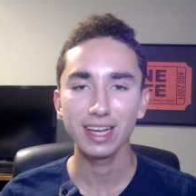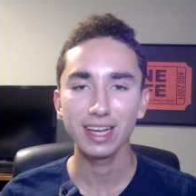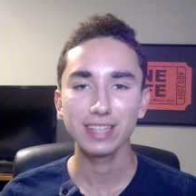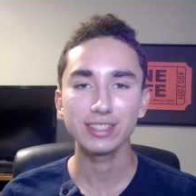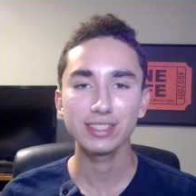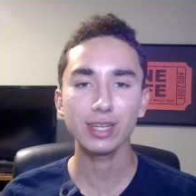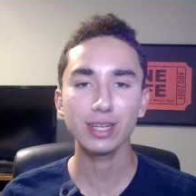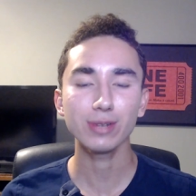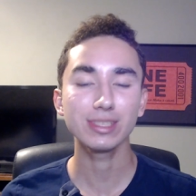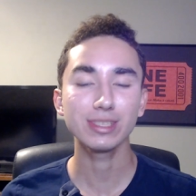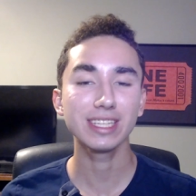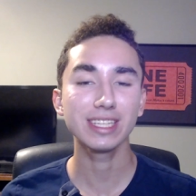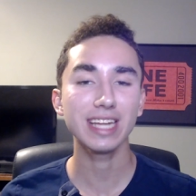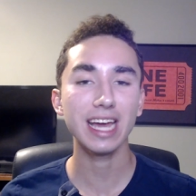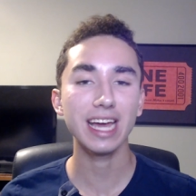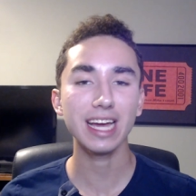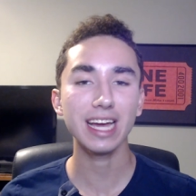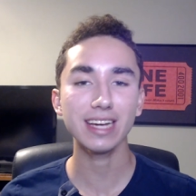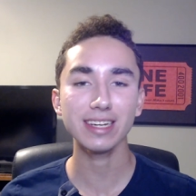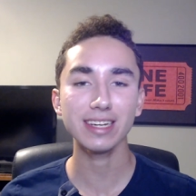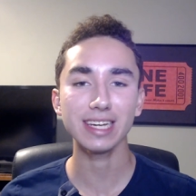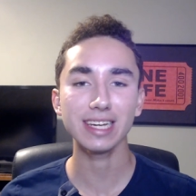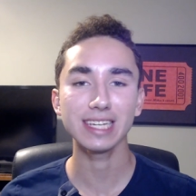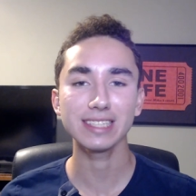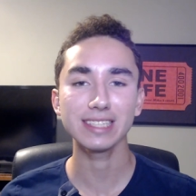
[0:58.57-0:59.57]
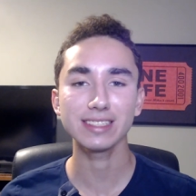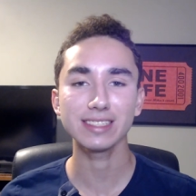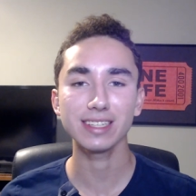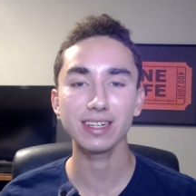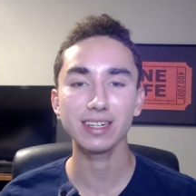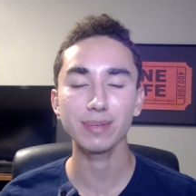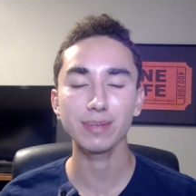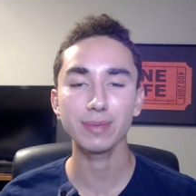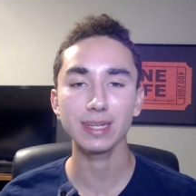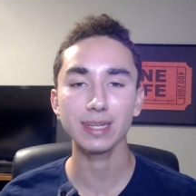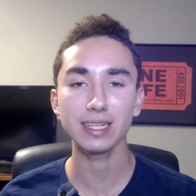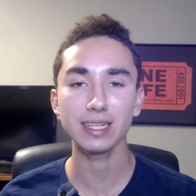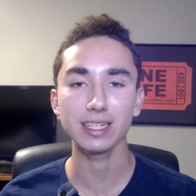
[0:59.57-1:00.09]
So today is going
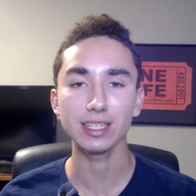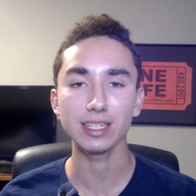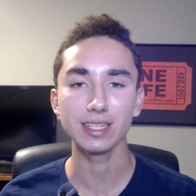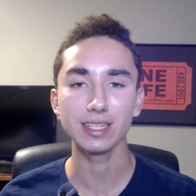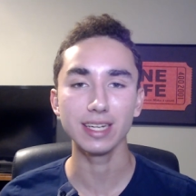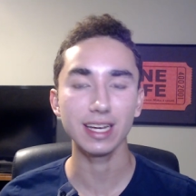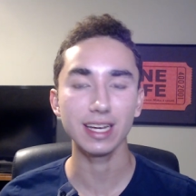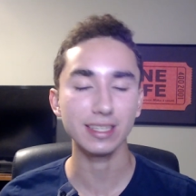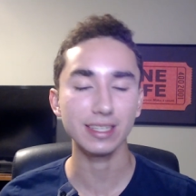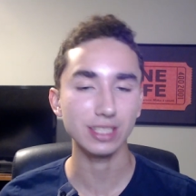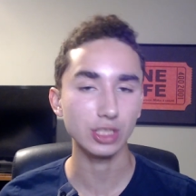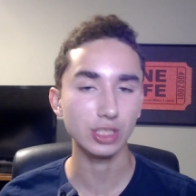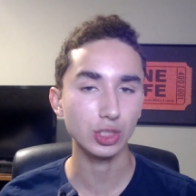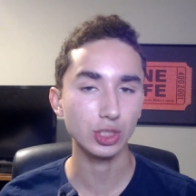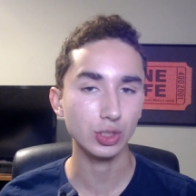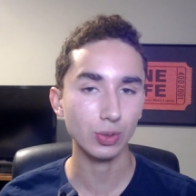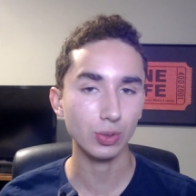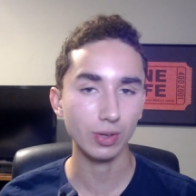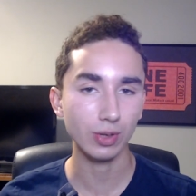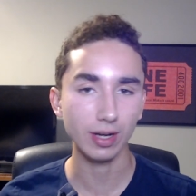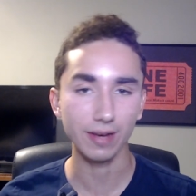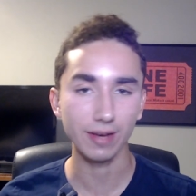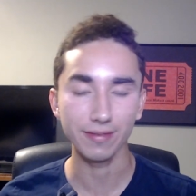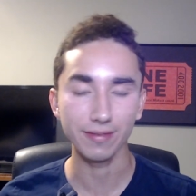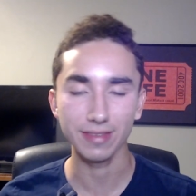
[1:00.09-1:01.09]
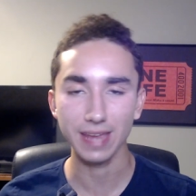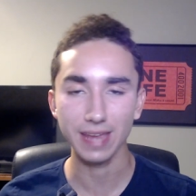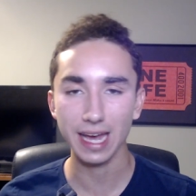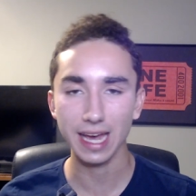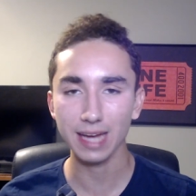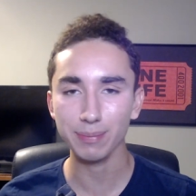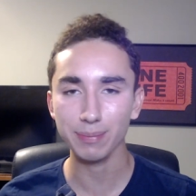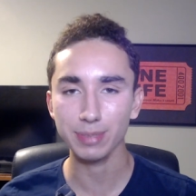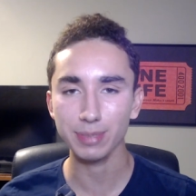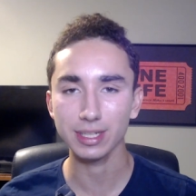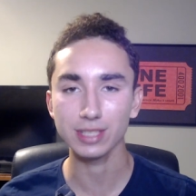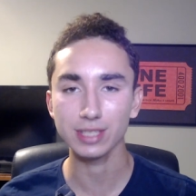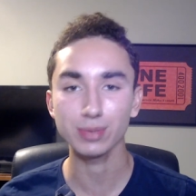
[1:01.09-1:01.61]
to be nothing short of
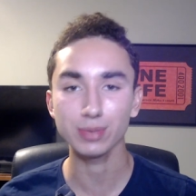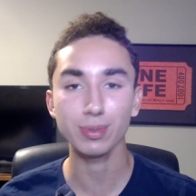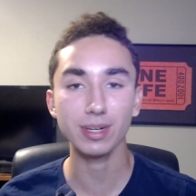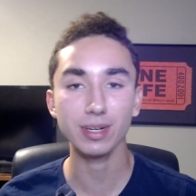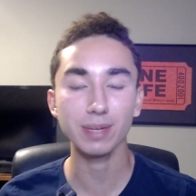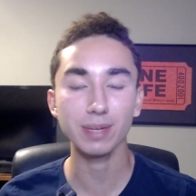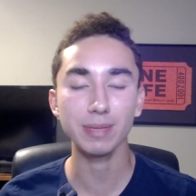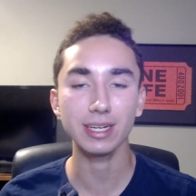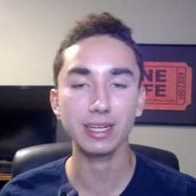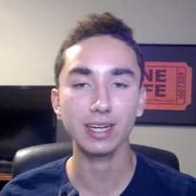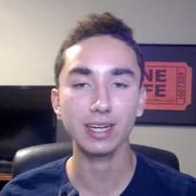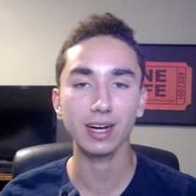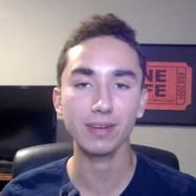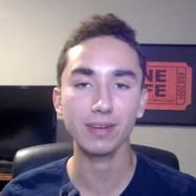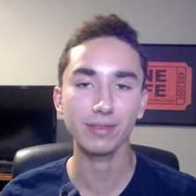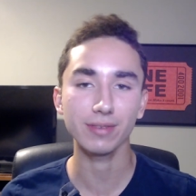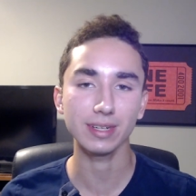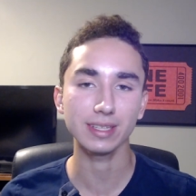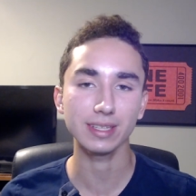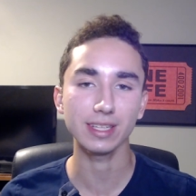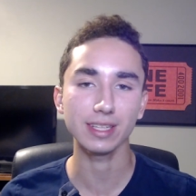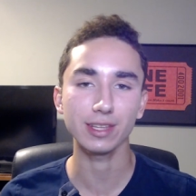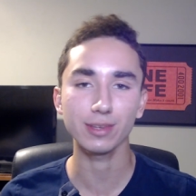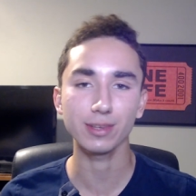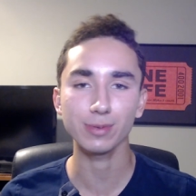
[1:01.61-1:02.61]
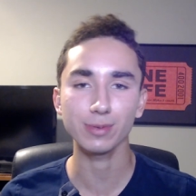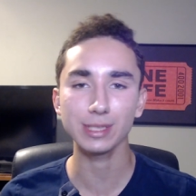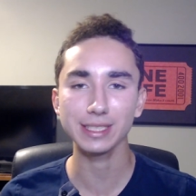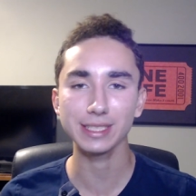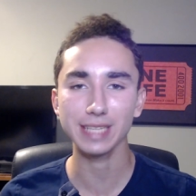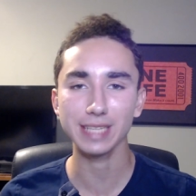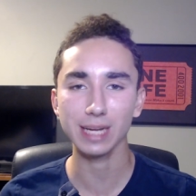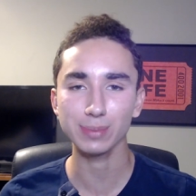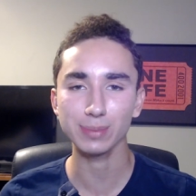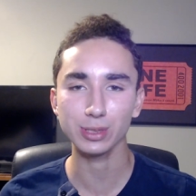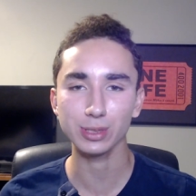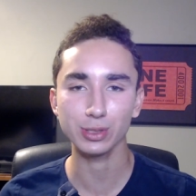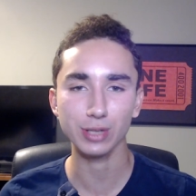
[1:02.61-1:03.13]
that because we're going to be covering the three
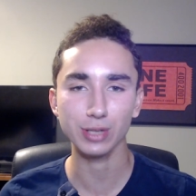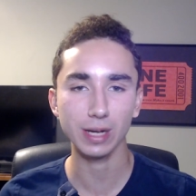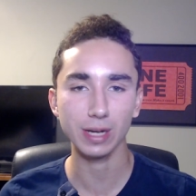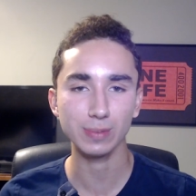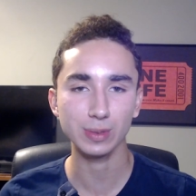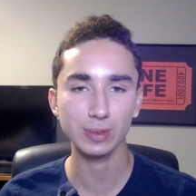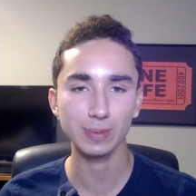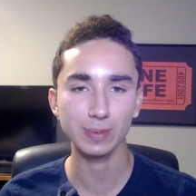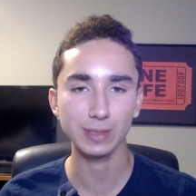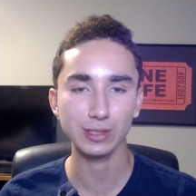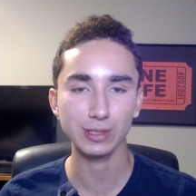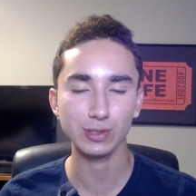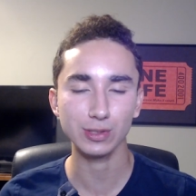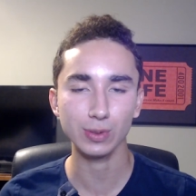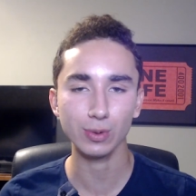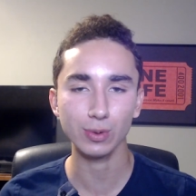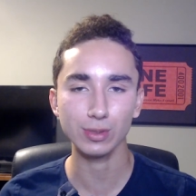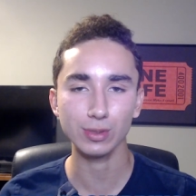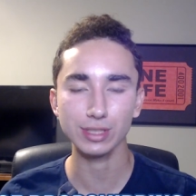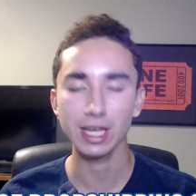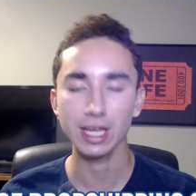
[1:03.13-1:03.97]
types of dropshipping stores,